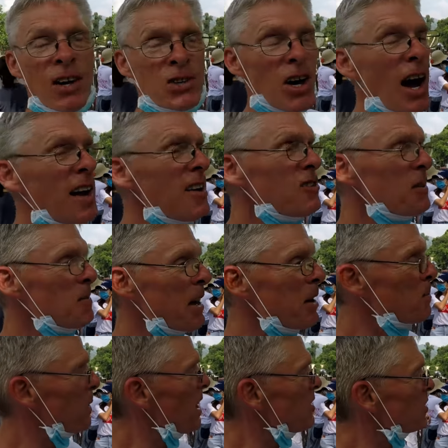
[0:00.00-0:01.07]
China's a better
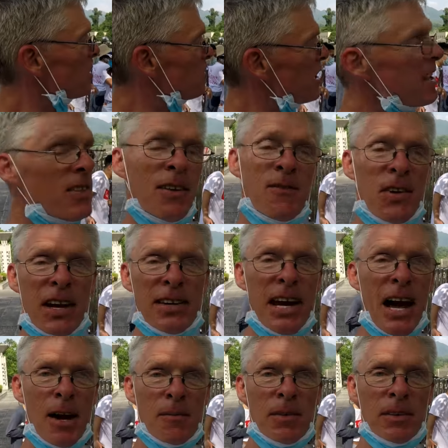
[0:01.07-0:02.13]
place to be than
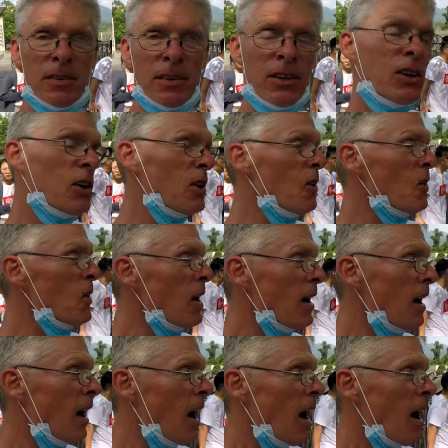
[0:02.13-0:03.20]
Vietnam. You know,
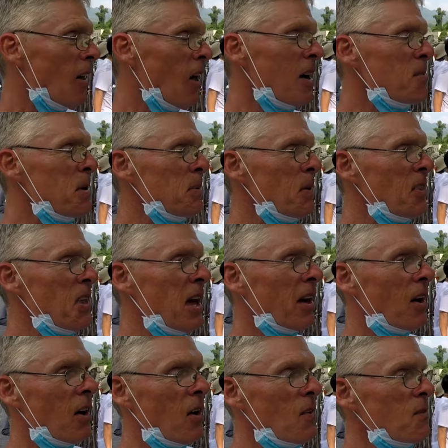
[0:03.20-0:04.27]
a lot of people think,
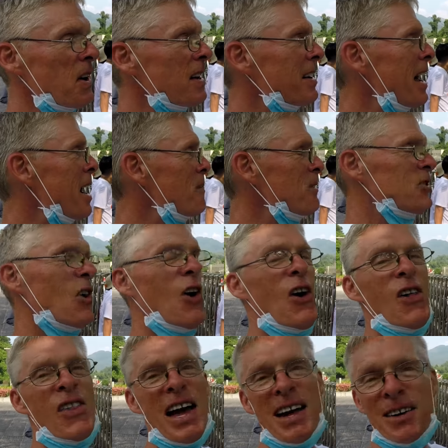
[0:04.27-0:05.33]
oh, Vietnam is
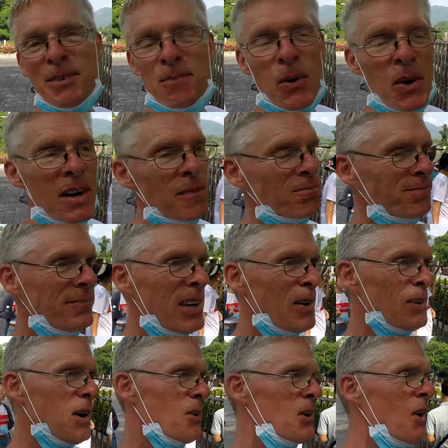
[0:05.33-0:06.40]
all that and more.
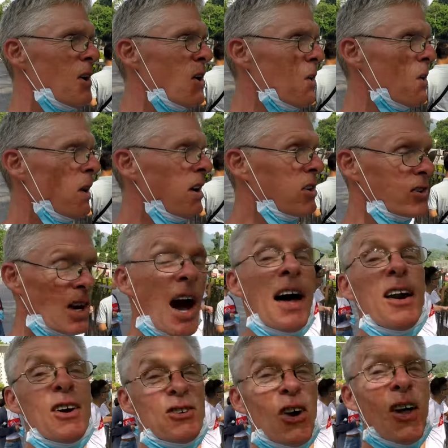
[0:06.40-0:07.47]
No.
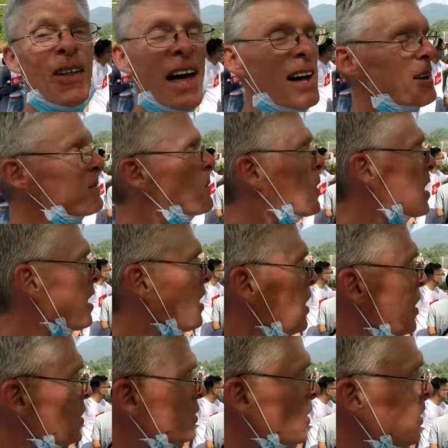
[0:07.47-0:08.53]
China is all that and more.
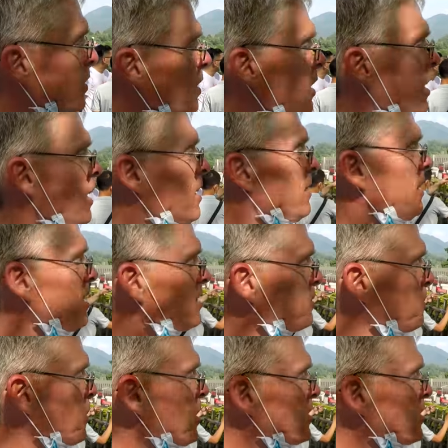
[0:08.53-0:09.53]
So these poor